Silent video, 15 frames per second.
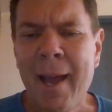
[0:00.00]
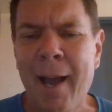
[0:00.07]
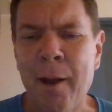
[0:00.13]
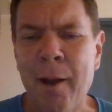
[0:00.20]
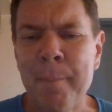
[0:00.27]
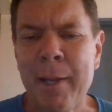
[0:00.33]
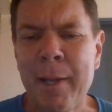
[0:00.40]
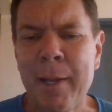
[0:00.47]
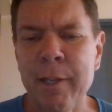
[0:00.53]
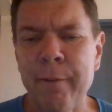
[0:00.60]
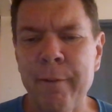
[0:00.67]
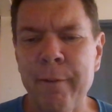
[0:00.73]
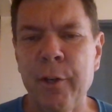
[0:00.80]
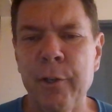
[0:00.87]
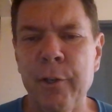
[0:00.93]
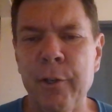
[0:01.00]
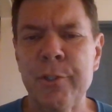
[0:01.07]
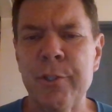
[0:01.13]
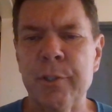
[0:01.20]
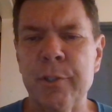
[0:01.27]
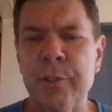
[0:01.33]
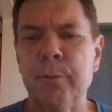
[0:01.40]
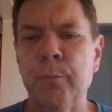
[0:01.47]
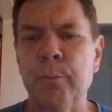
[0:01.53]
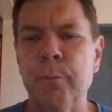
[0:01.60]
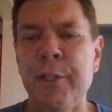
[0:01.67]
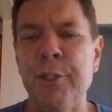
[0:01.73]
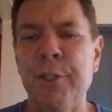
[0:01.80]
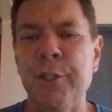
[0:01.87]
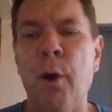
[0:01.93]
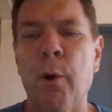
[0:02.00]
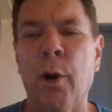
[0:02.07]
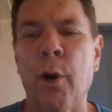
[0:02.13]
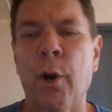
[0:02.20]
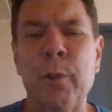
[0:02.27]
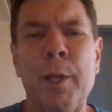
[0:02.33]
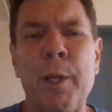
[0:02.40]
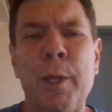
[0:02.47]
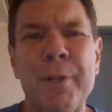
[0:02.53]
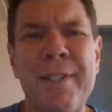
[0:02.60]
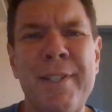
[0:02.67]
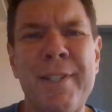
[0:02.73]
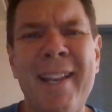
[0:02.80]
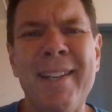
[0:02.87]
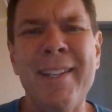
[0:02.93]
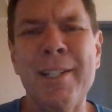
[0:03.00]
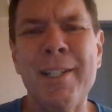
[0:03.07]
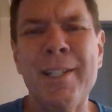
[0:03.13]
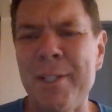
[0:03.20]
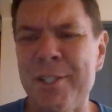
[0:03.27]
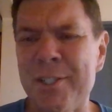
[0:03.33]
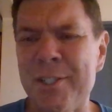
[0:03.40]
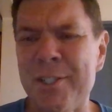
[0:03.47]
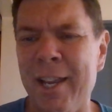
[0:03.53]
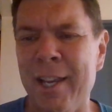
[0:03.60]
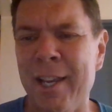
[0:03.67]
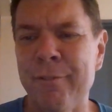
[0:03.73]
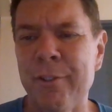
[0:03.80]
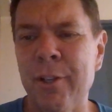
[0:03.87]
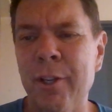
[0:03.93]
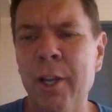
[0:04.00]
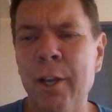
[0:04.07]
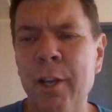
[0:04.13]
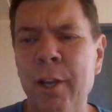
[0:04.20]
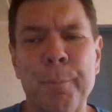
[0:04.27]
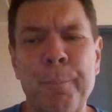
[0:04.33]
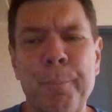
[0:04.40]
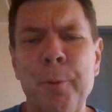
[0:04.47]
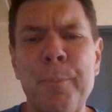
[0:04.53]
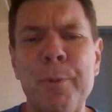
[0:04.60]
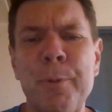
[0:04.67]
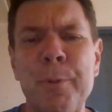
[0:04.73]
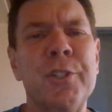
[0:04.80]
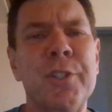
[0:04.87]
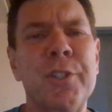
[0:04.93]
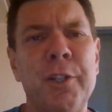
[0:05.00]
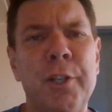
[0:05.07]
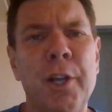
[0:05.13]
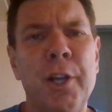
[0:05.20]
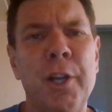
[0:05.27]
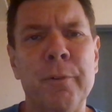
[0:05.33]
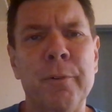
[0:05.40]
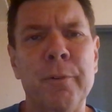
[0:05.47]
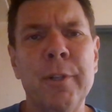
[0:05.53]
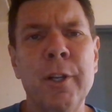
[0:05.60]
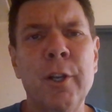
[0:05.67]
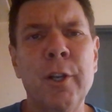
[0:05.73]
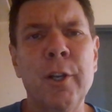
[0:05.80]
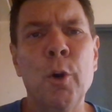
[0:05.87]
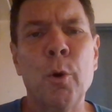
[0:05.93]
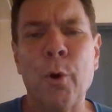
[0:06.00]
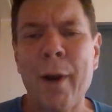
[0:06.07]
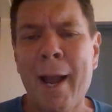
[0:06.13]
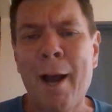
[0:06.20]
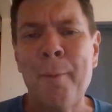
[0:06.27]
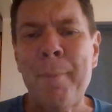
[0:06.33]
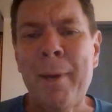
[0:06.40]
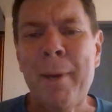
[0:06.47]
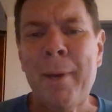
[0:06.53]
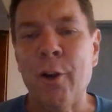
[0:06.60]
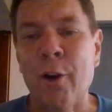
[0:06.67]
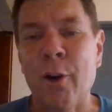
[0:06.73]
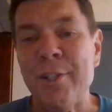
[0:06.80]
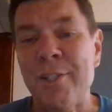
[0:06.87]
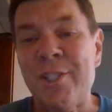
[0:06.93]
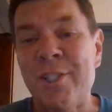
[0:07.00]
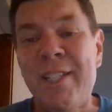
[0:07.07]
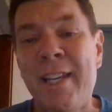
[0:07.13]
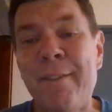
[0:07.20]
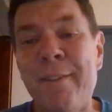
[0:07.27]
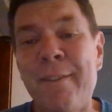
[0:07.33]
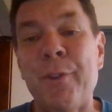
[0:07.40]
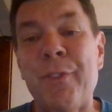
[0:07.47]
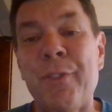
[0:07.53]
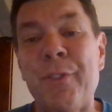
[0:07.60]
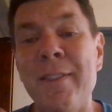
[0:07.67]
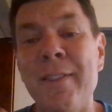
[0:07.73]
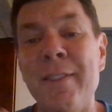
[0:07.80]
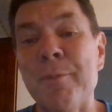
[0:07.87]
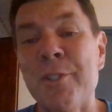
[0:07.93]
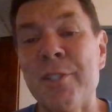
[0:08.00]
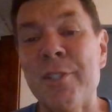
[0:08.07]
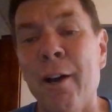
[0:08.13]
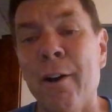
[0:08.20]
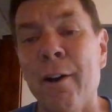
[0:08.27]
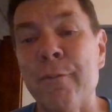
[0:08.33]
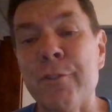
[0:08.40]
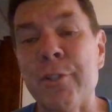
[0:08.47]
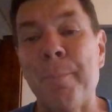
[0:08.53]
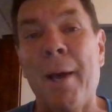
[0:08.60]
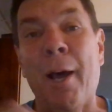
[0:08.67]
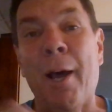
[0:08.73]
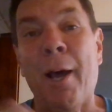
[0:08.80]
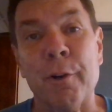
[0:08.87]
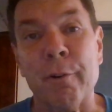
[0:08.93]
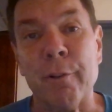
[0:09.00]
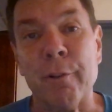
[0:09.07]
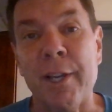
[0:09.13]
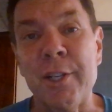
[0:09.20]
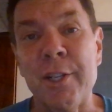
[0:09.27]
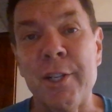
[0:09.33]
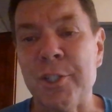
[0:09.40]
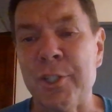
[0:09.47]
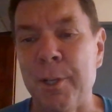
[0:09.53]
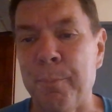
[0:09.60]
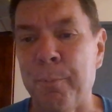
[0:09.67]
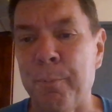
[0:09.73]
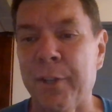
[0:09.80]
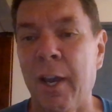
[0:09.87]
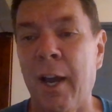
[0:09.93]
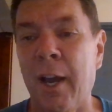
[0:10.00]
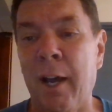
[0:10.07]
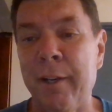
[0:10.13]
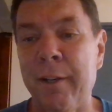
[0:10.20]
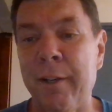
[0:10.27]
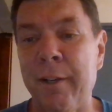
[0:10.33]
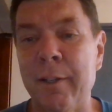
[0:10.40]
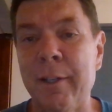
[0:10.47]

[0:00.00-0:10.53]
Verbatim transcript: How many of those we know are only pretending to be saved for purposes unknown? Or how many are deceived within themselves about their relationship with God?